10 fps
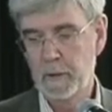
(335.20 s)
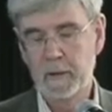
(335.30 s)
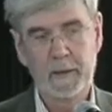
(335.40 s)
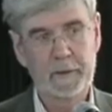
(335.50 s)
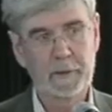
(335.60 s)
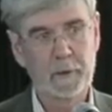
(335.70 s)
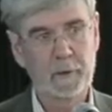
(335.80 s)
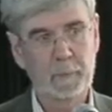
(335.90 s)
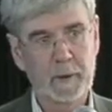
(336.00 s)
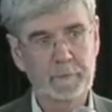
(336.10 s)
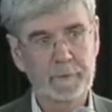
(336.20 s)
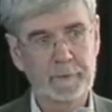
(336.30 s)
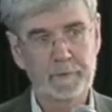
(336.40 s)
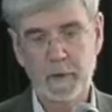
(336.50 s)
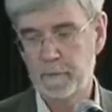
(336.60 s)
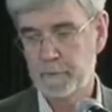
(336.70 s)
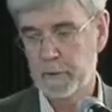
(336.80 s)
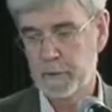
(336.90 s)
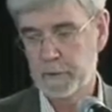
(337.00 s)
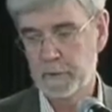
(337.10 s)
In total, about
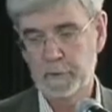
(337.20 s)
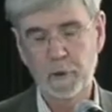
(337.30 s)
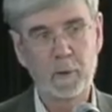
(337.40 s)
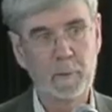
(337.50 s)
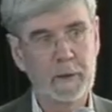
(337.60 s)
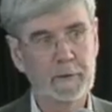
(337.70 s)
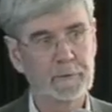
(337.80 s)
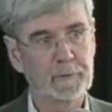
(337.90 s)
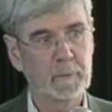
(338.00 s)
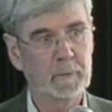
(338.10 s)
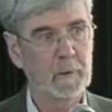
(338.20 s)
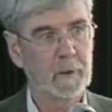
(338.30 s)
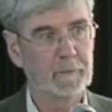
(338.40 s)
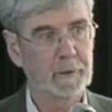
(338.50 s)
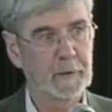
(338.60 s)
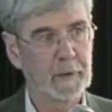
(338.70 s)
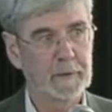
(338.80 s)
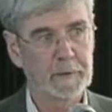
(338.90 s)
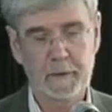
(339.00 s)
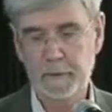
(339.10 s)
55,000 comments from over
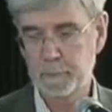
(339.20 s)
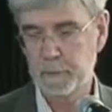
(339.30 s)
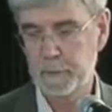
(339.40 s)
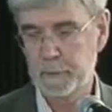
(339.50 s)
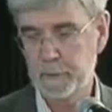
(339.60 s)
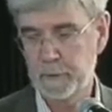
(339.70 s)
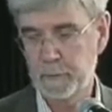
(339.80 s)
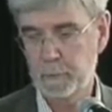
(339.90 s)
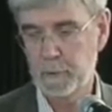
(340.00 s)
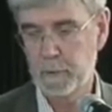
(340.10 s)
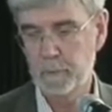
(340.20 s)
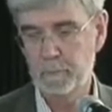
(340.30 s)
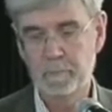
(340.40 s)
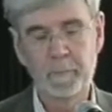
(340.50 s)
1,000 experts around the world.